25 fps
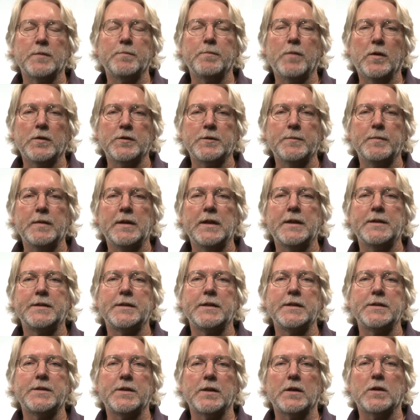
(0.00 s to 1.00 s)
and
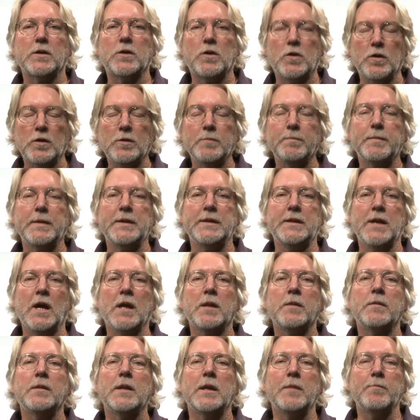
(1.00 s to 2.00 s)
possibilities that couldn't be
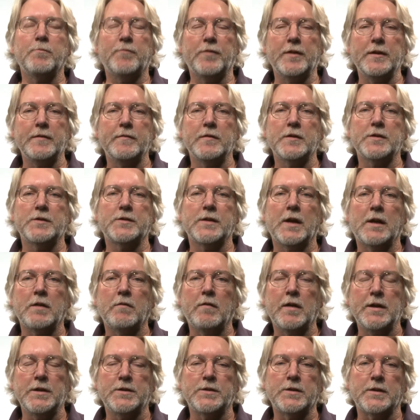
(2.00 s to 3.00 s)
done in previous
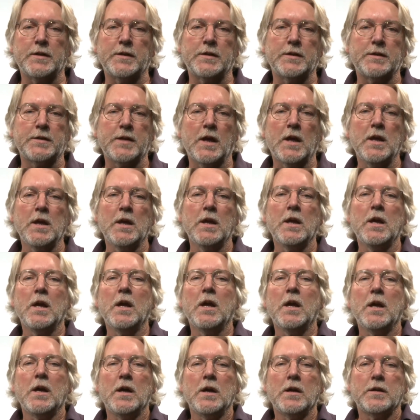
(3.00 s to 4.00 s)
generations.
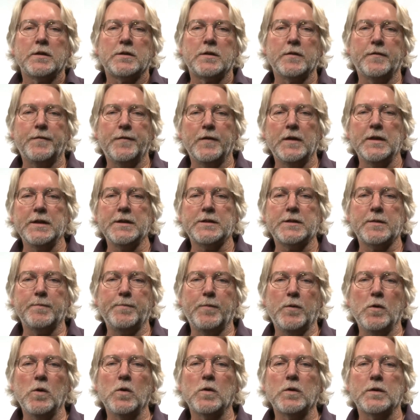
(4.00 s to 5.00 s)
To fully
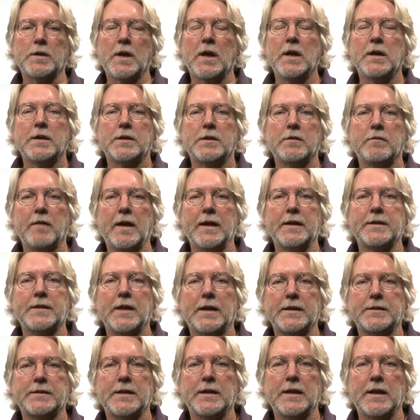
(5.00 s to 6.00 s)
support
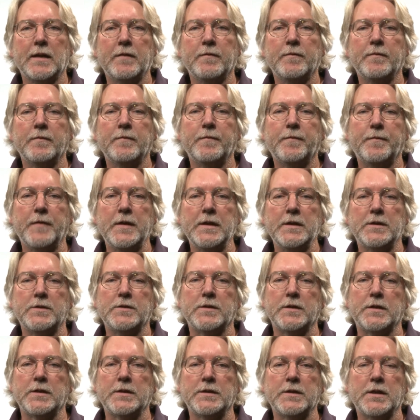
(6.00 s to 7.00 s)
DirectX 11
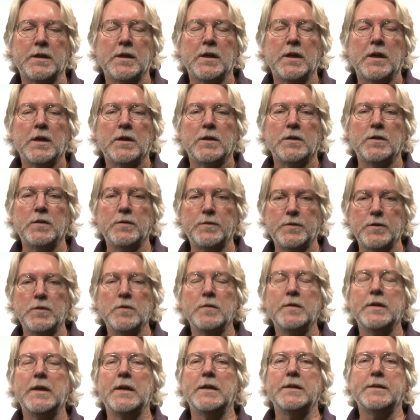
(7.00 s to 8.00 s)
features, you
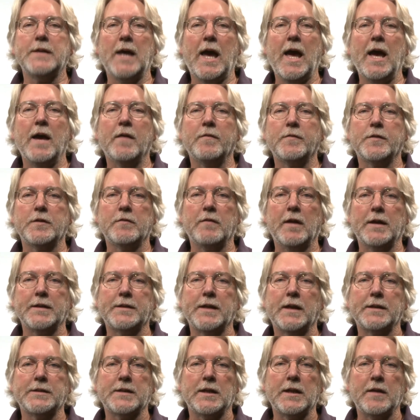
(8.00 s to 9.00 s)
do need to have
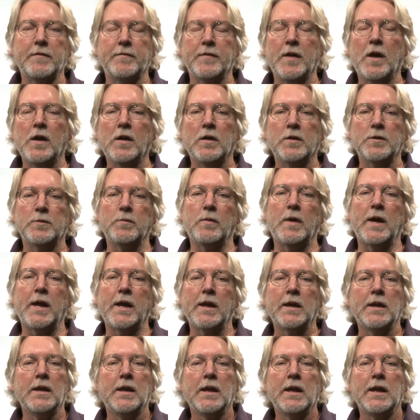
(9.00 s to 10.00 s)
DirectX 11
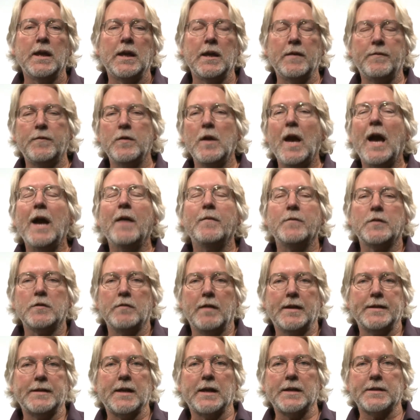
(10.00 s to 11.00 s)
hardware. If you have
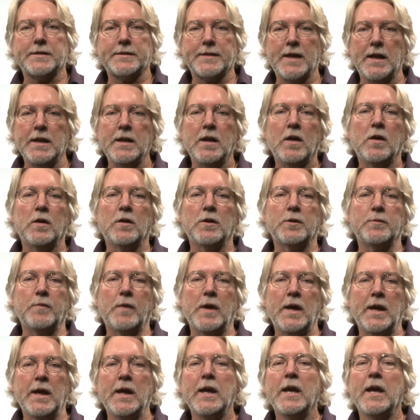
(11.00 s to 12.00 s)
DirectX 10
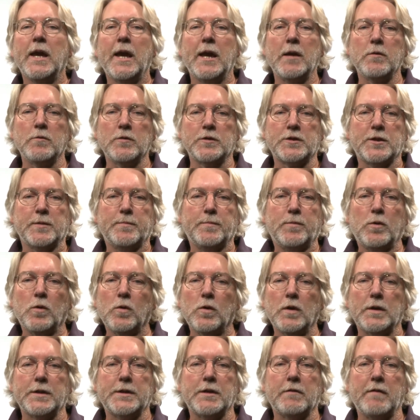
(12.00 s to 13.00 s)
hardware, it will
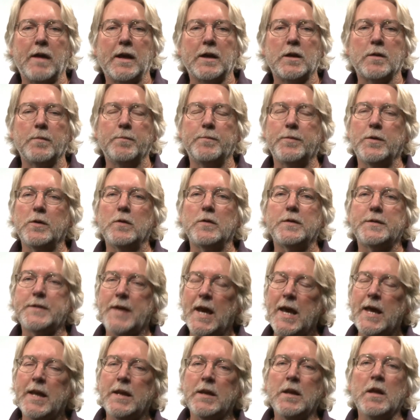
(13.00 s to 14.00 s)
support Direct Compute
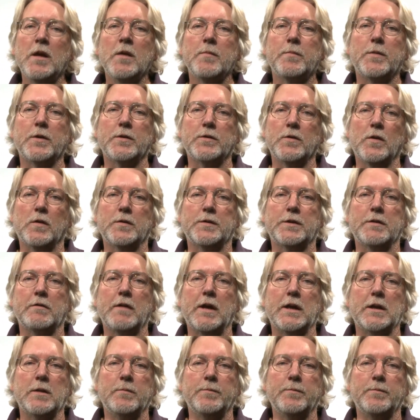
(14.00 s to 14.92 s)
10, but not Direct